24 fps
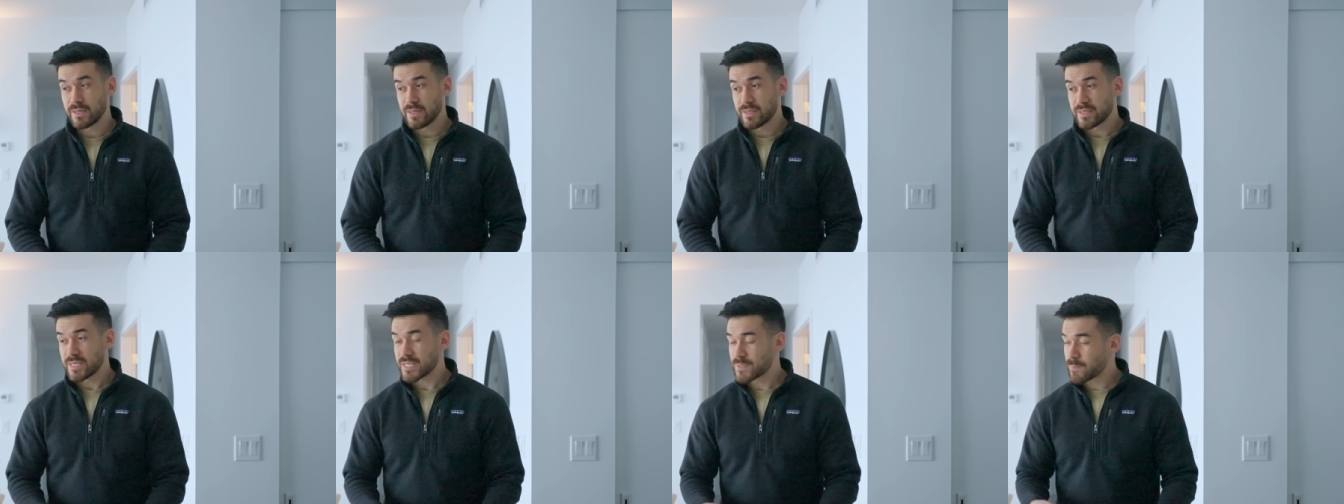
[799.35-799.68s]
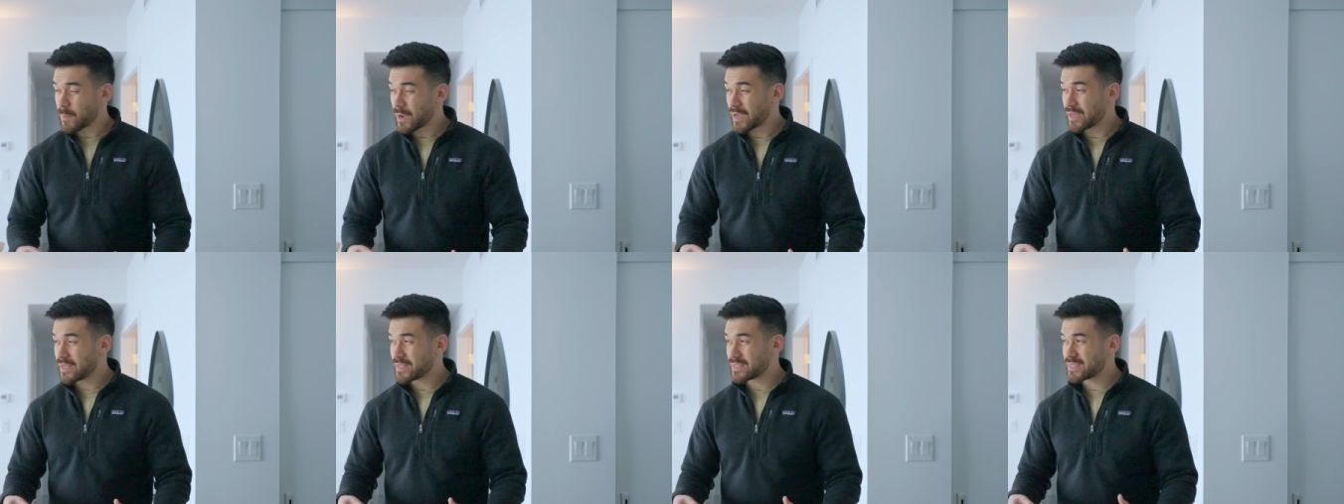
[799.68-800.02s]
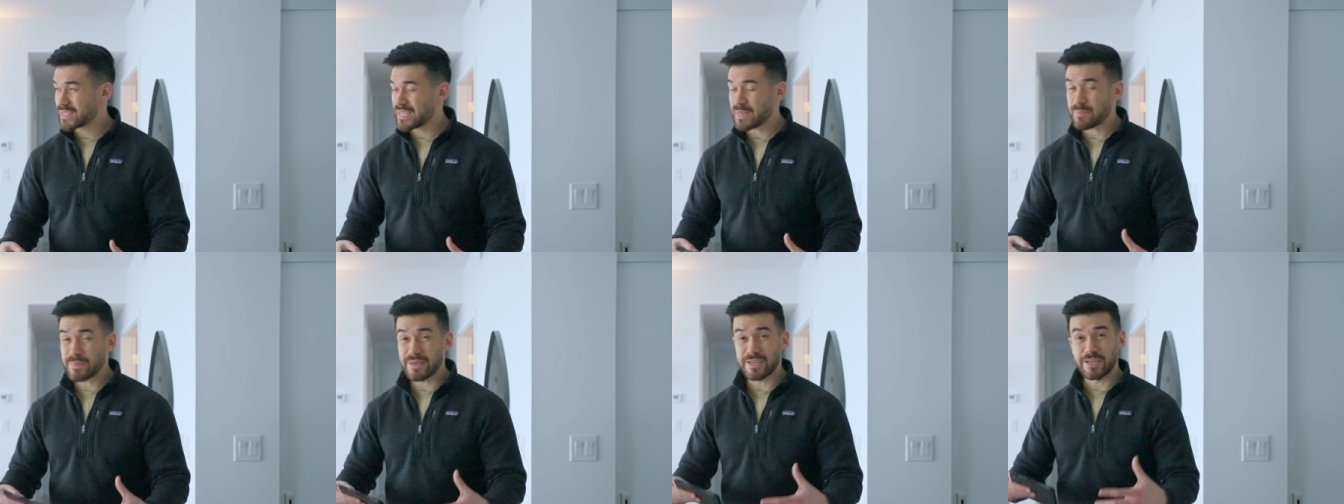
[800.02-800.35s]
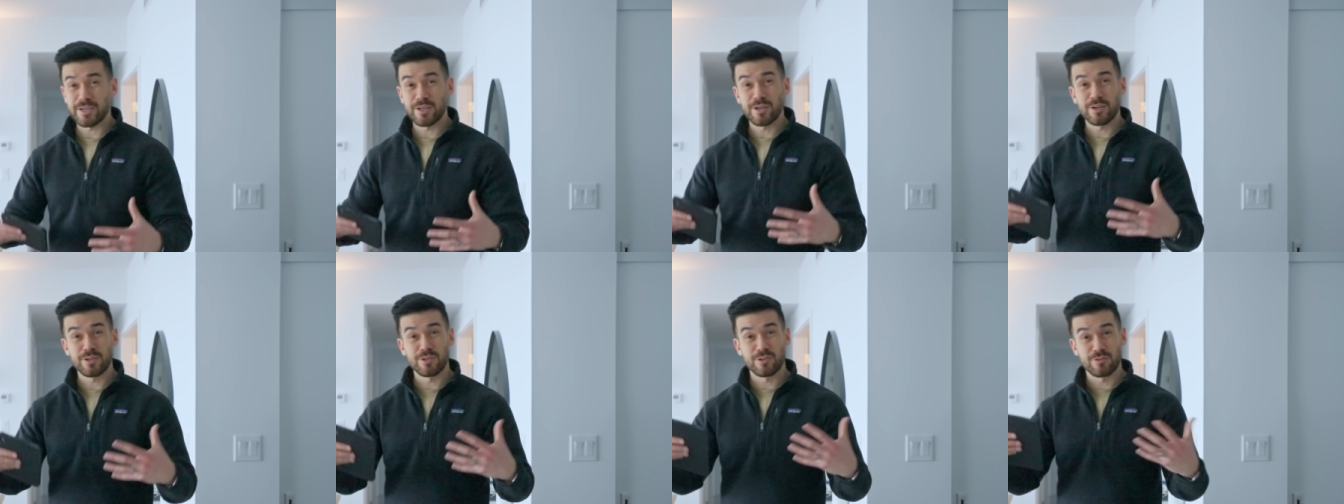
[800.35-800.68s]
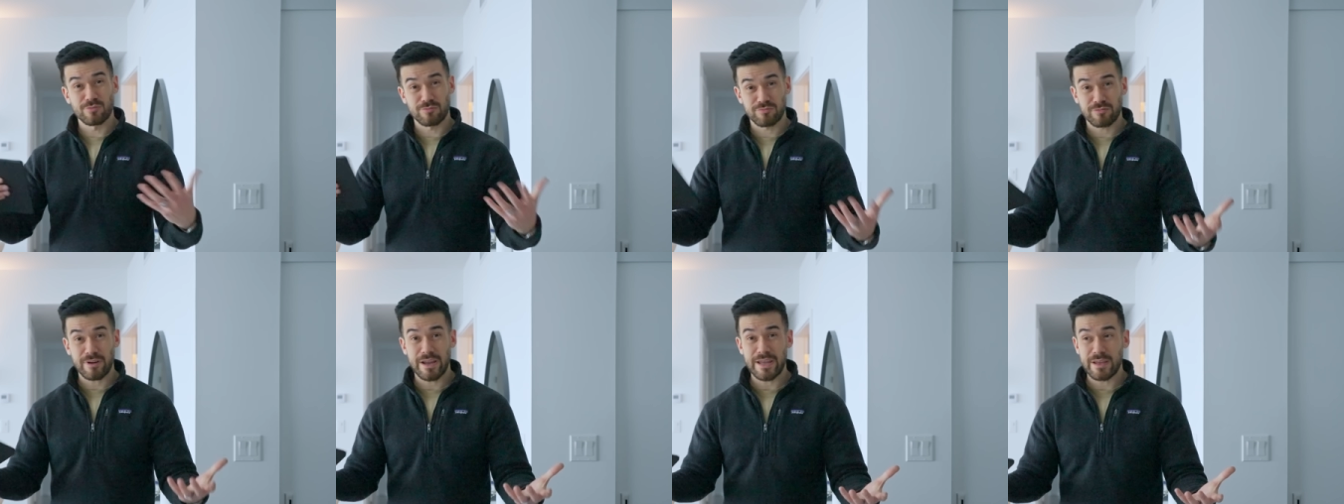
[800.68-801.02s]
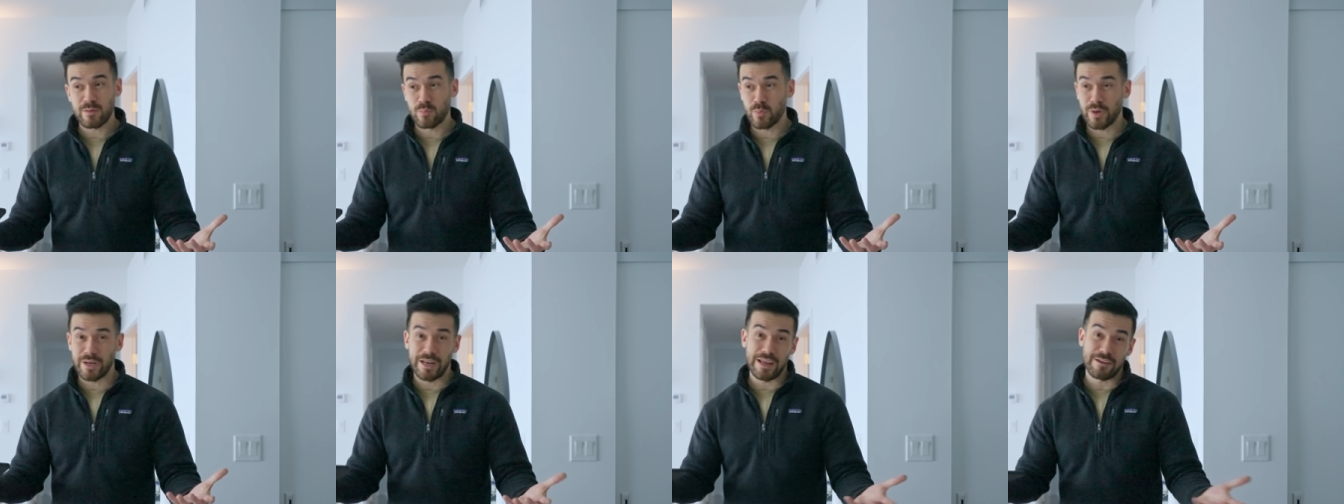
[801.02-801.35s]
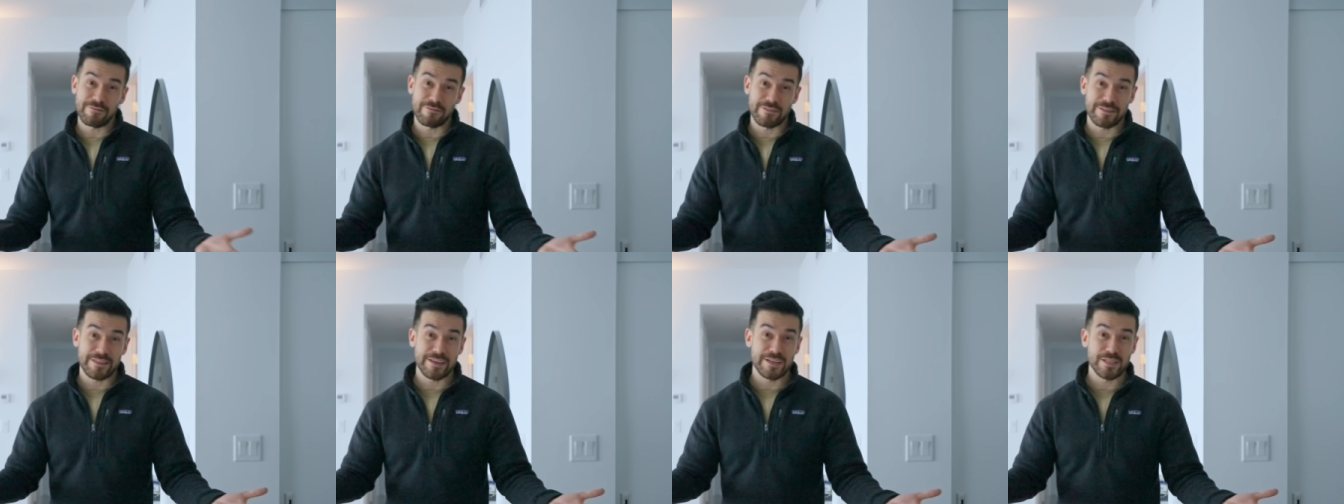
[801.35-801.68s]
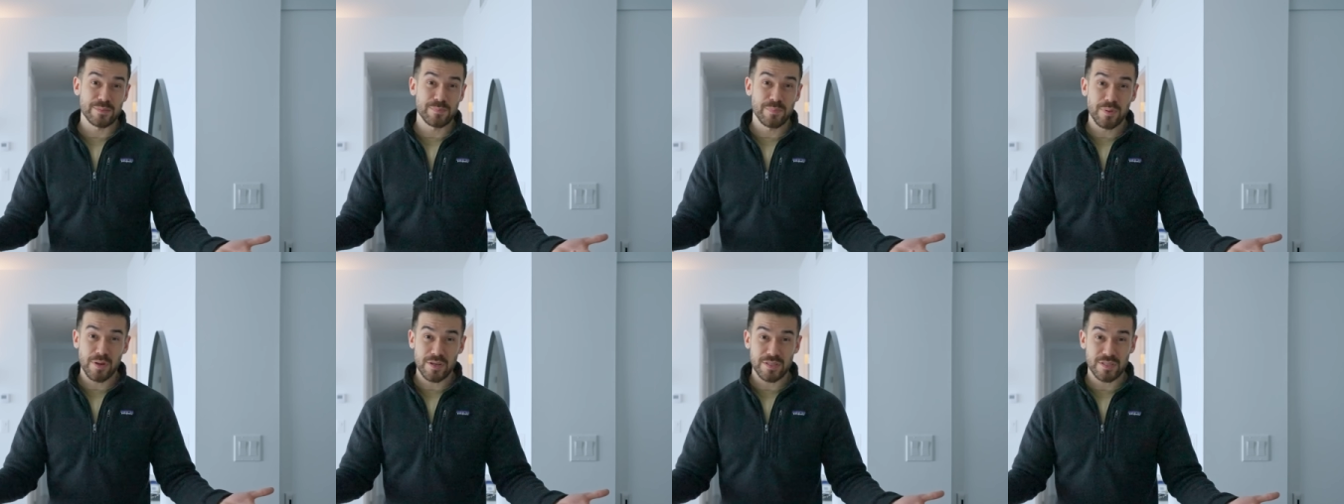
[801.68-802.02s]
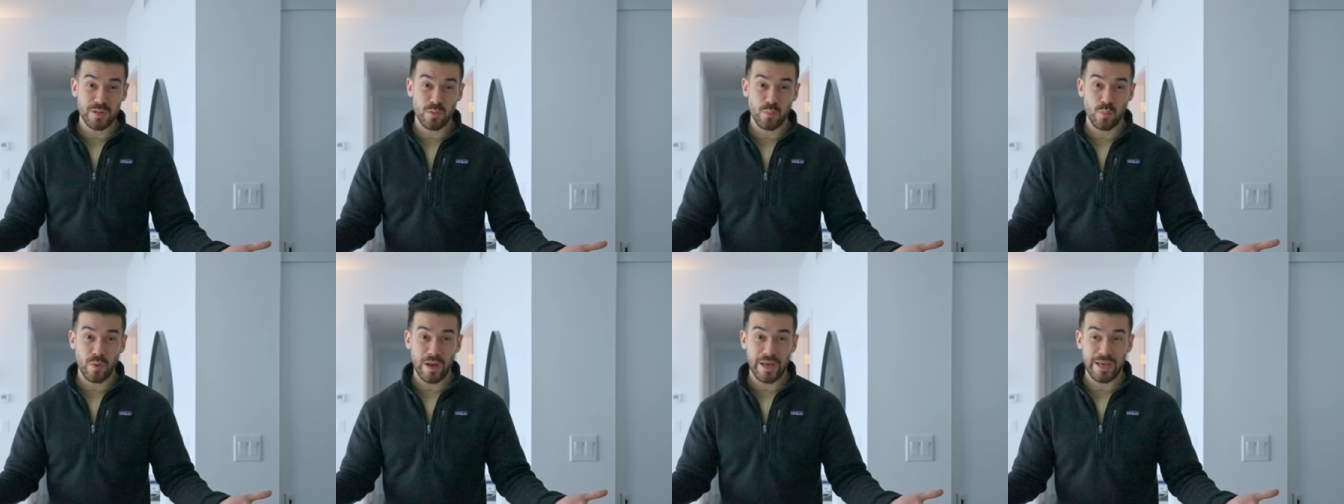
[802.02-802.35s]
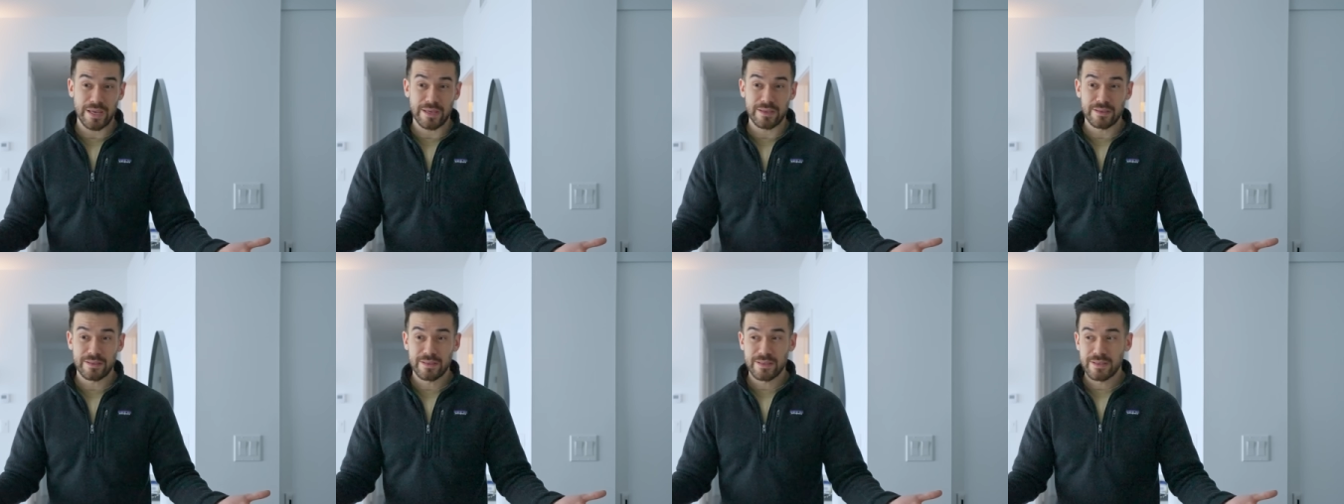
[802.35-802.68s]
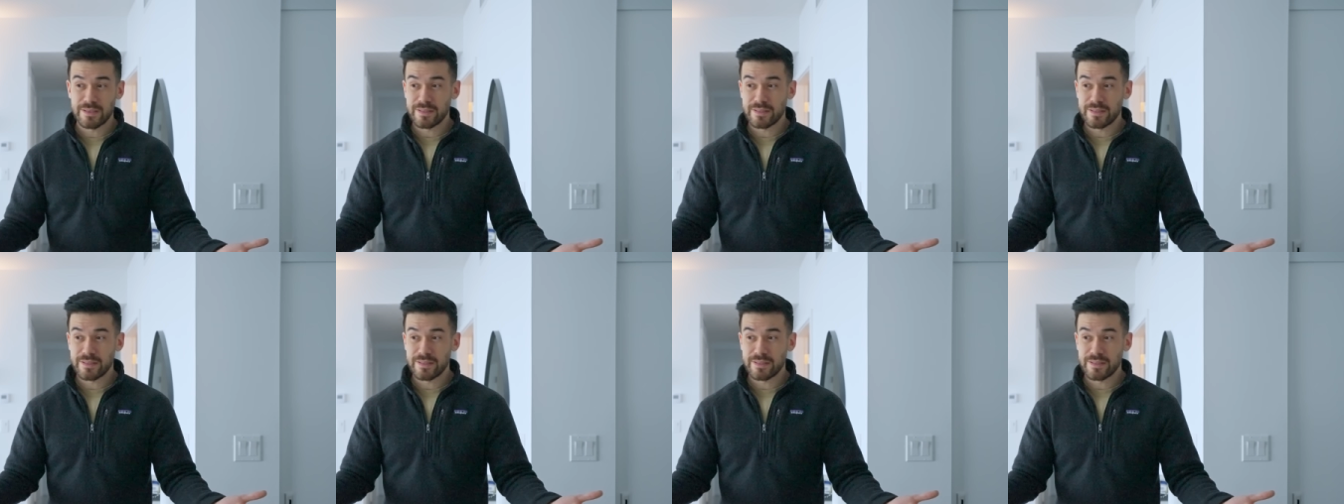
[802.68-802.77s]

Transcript: despite it seeming great when everything's put away,